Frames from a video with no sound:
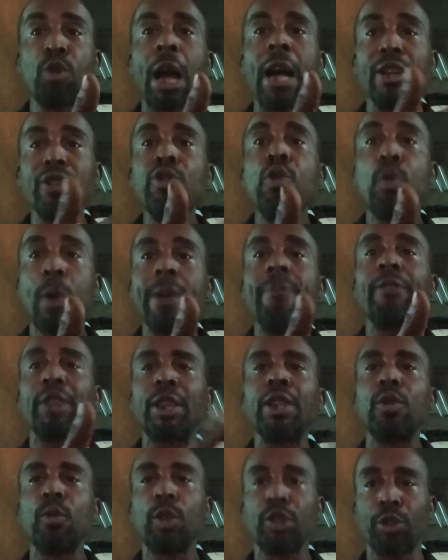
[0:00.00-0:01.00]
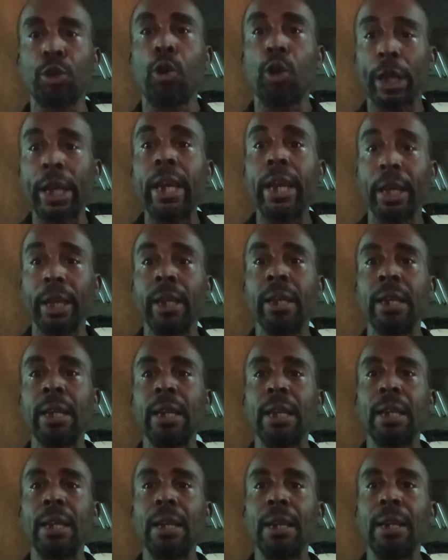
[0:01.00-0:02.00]
knew everything was okay,
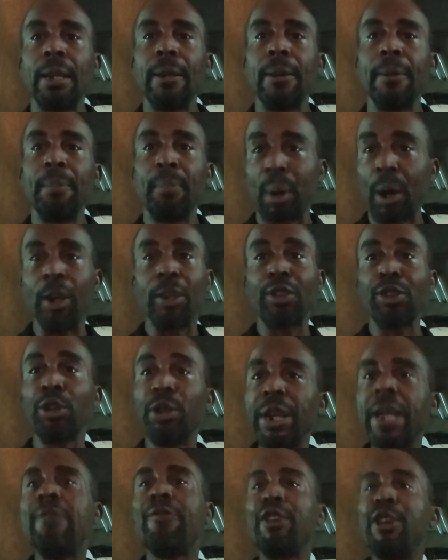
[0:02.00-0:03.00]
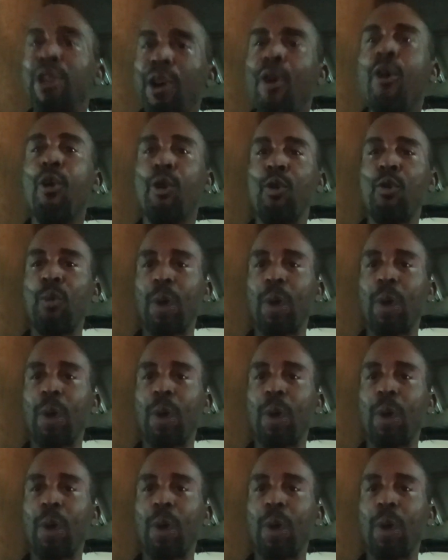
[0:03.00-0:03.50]
but you never know